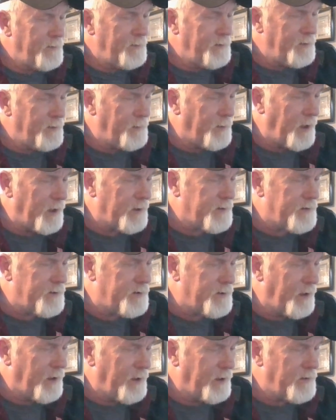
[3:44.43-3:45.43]
the box
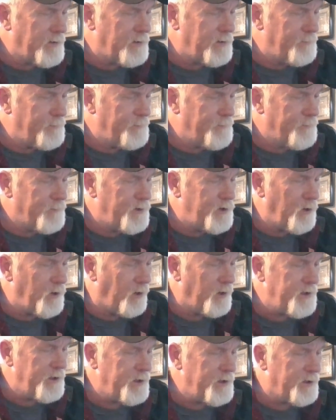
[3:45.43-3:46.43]
says,
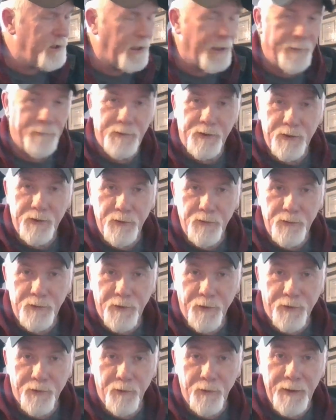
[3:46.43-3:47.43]
charging time, two to
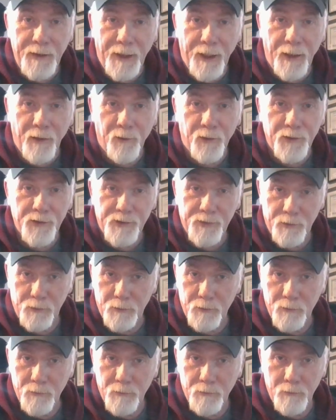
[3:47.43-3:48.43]
three hours.
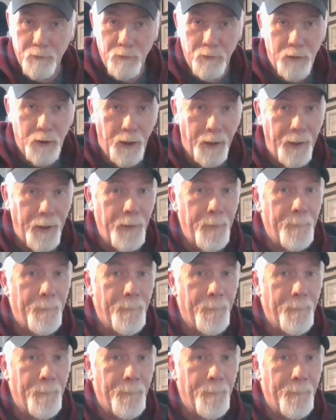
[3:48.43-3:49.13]
Okay?